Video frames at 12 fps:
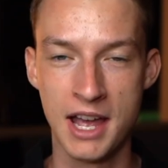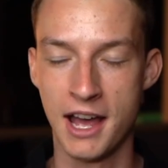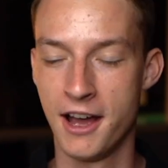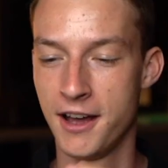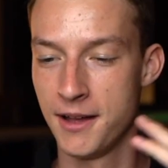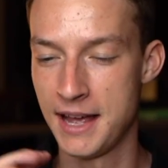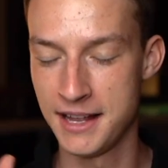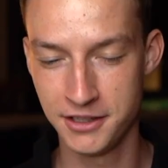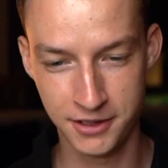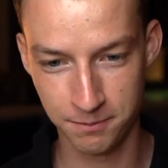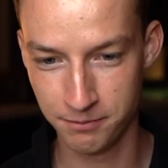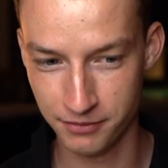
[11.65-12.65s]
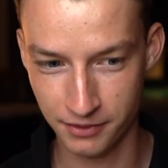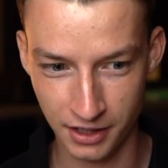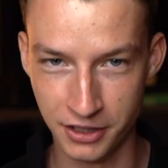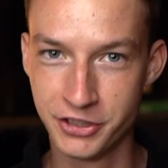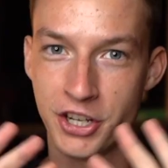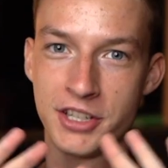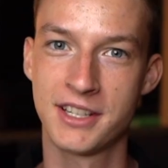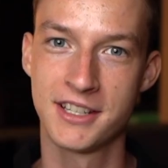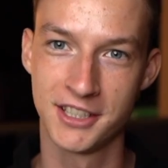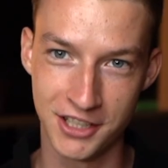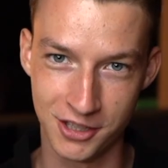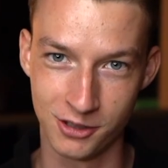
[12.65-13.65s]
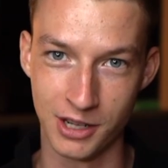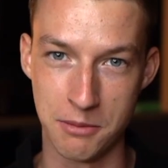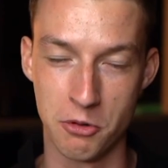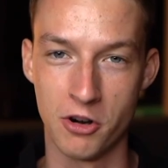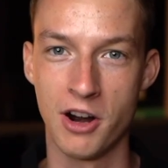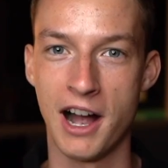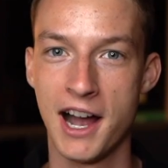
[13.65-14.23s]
Uh, and just as a disclaimer,